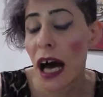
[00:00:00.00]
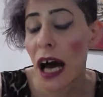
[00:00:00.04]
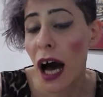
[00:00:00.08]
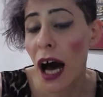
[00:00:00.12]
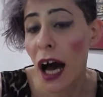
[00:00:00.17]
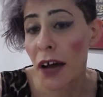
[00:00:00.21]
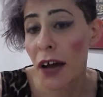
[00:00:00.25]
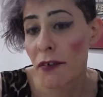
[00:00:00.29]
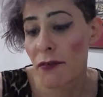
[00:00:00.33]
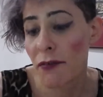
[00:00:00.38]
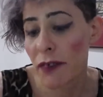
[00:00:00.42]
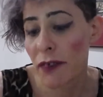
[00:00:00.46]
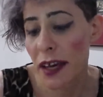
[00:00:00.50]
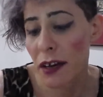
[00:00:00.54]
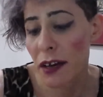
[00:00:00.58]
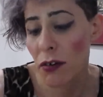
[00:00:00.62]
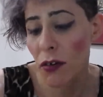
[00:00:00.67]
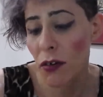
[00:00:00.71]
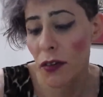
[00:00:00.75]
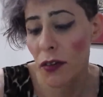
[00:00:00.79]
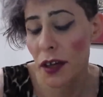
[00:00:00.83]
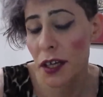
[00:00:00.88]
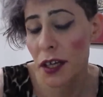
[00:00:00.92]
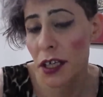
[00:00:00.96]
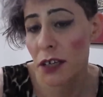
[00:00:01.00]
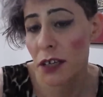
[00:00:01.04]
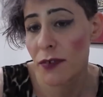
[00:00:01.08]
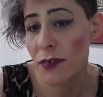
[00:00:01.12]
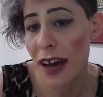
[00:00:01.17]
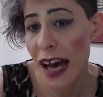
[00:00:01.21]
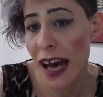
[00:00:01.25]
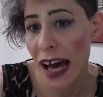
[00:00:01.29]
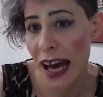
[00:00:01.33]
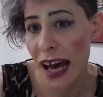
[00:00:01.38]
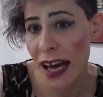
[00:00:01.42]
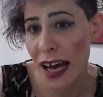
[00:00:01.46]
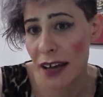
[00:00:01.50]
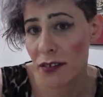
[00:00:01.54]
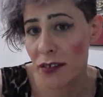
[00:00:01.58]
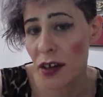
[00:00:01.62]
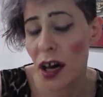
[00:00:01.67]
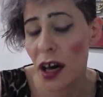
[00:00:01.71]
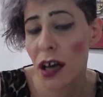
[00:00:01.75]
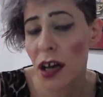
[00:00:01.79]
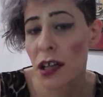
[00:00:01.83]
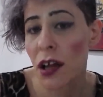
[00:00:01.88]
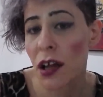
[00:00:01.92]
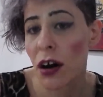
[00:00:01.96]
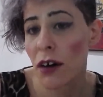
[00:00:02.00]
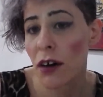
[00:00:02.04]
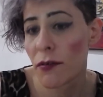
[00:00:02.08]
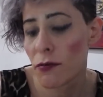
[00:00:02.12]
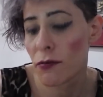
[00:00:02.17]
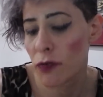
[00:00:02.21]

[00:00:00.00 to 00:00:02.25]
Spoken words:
I feel that you've had a lot of